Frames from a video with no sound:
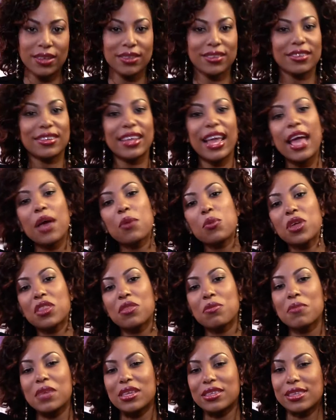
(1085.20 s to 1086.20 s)
Today I'm
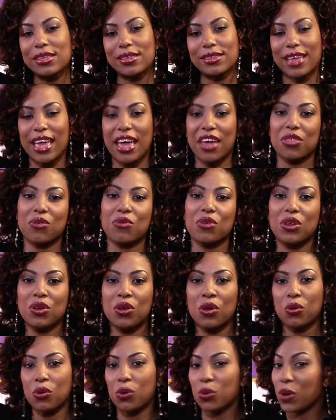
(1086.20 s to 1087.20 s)
with Mrs.
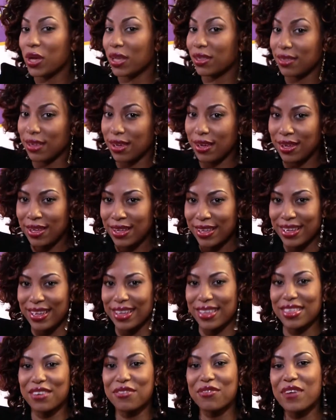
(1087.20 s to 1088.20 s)
Catherine Ruhweza,
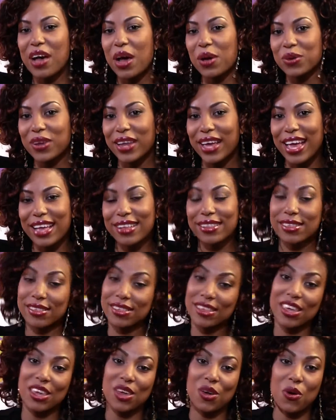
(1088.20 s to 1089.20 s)
the founder and
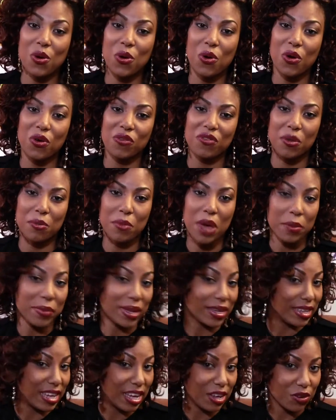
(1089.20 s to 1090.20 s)
CEO of the
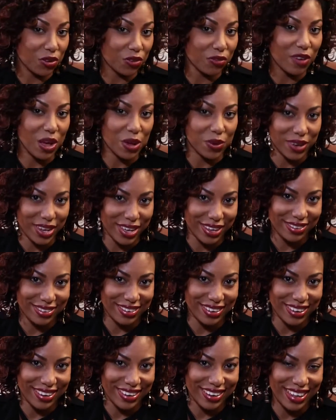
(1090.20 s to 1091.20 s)
Mama Tendo
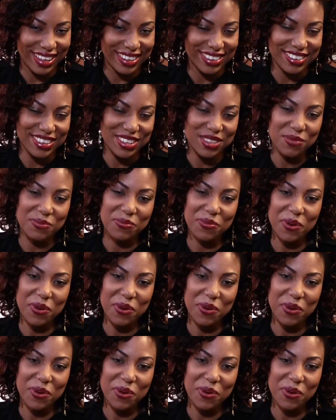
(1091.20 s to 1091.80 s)
Foundation, and she's